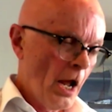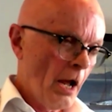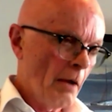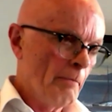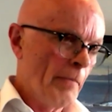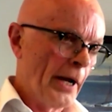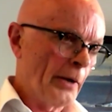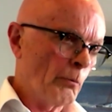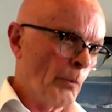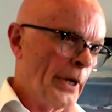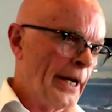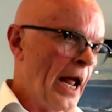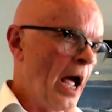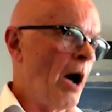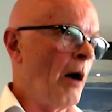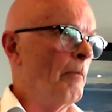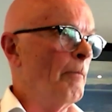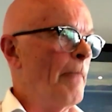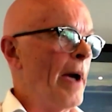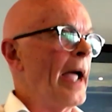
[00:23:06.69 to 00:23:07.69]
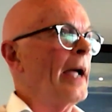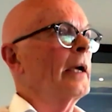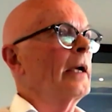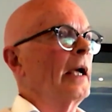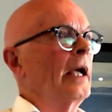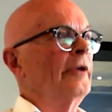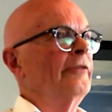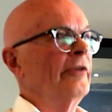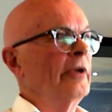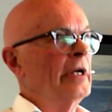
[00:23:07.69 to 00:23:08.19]
But we're now back
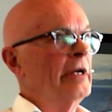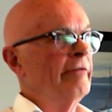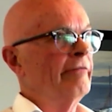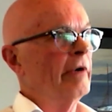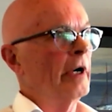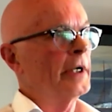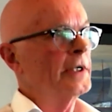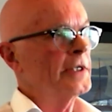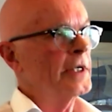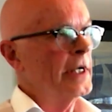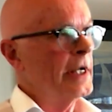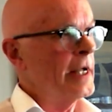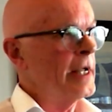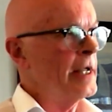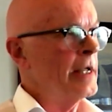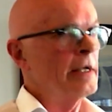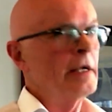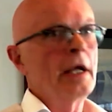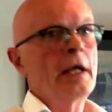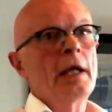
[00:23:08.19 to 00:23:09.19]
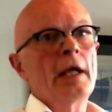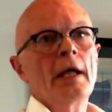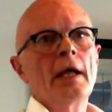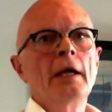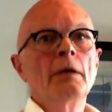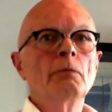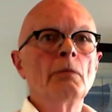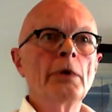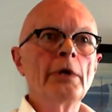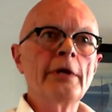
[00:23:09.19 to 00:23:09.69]
as an invitee,
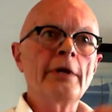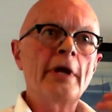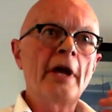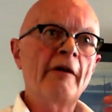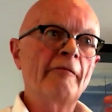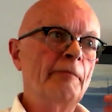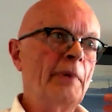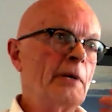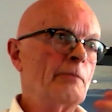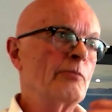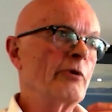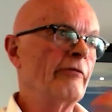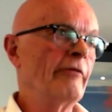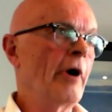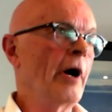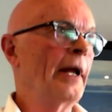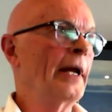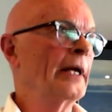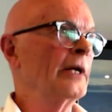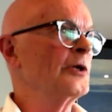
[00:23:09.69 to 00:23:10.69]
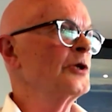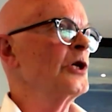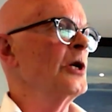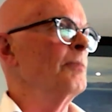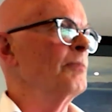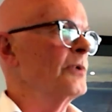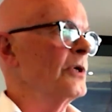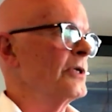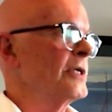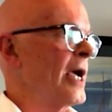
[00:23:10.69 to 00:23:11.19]
and we have been providing a
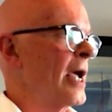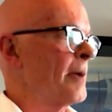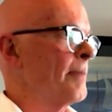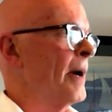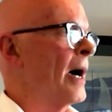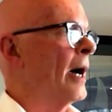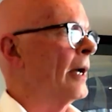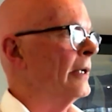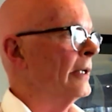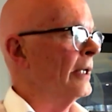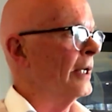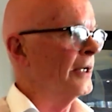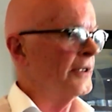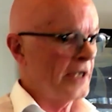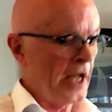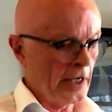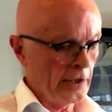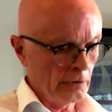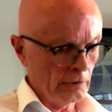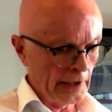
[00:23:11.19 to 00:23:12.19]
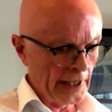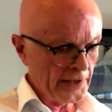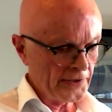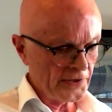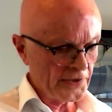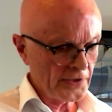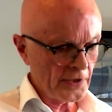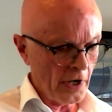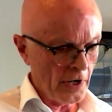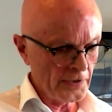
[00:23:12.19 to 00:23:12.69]
ship to take part in these annual
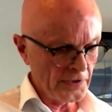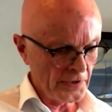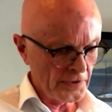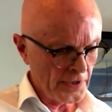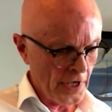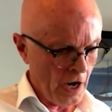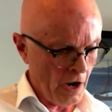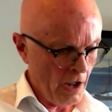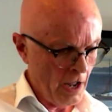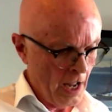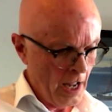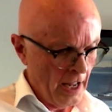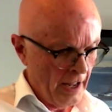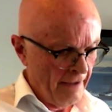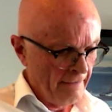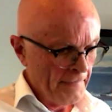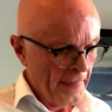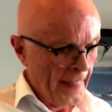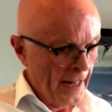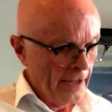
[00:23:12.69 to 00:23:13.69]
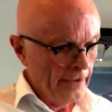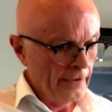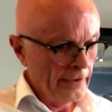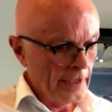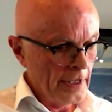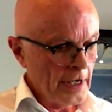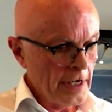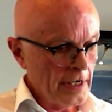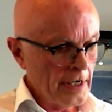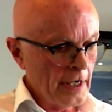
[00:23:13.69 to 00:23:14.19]
exercises. Now,
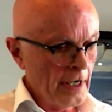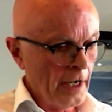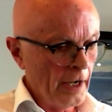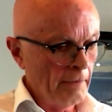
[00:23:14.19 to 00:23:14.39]
the